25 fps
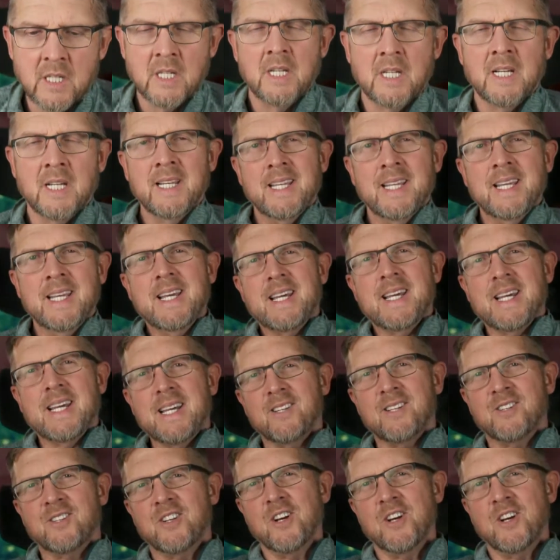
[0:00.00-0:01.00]
Yeah,
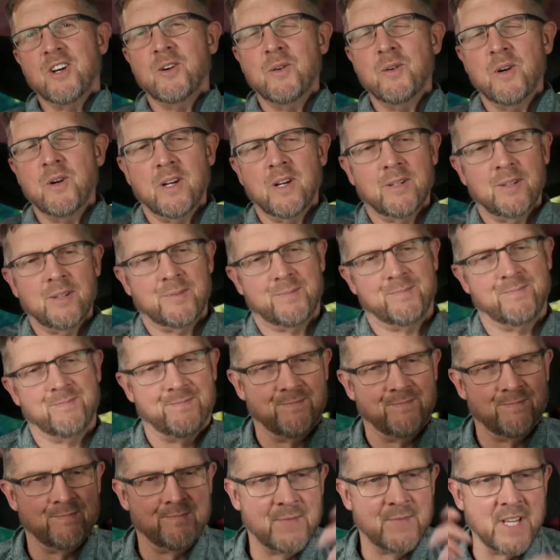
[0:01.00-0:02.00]
so
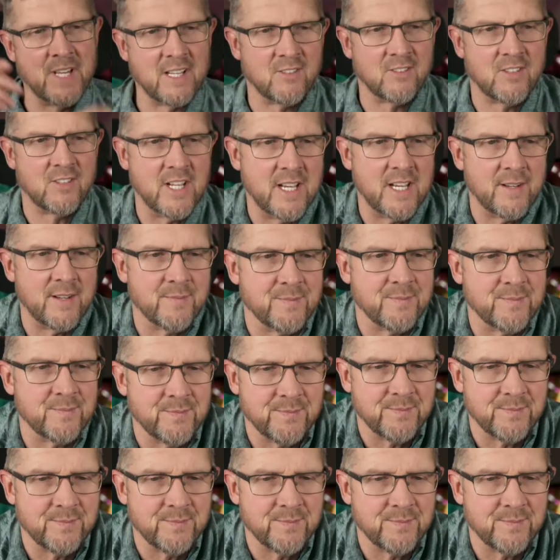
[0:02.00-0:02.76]
that's it.